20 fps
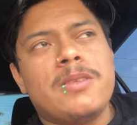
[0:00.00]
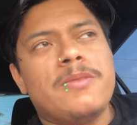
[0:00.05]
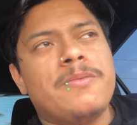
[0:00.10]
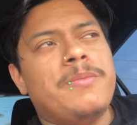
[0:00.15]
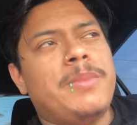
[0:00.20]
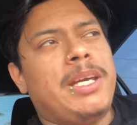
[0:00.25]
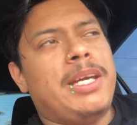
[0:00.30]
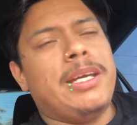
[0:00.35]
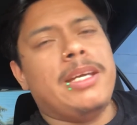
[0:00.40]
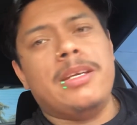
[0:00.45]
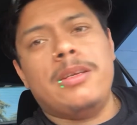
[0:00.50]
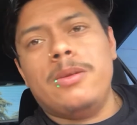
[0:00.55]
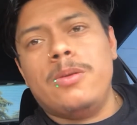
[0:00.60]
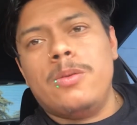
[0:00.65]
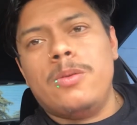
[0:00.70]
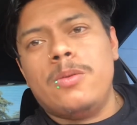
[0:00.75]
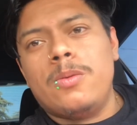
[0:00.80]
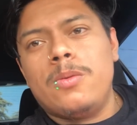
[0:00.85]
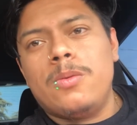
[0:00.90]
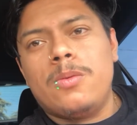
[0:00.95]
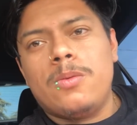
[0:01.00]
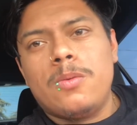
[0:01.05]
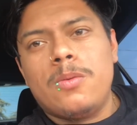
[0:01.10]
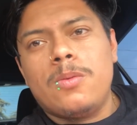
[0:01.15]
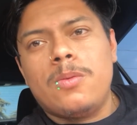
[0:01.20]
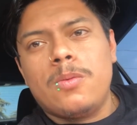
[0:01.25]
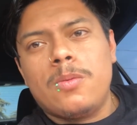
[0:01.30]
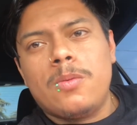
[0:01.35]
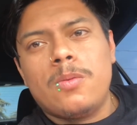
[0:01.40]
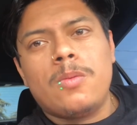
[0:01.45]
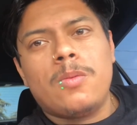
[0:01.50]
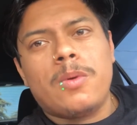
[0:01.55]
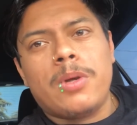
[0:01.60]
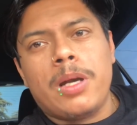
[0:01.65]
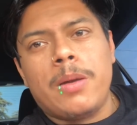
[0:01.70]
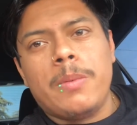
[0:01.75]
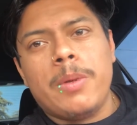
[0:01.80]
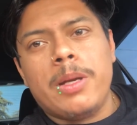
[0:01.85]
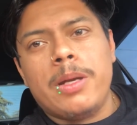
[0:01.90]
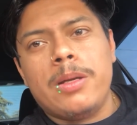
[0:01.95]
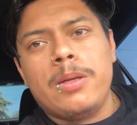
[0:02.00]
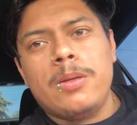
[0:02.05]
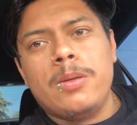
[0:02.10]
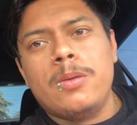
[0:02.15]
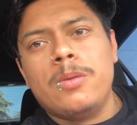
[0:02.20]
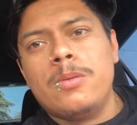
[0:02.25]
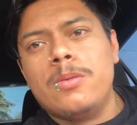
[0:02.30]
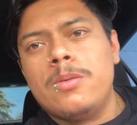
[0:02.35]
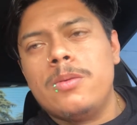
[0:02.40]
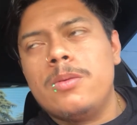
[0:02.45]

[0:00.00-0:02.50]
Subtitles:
of me into what I'm gonna do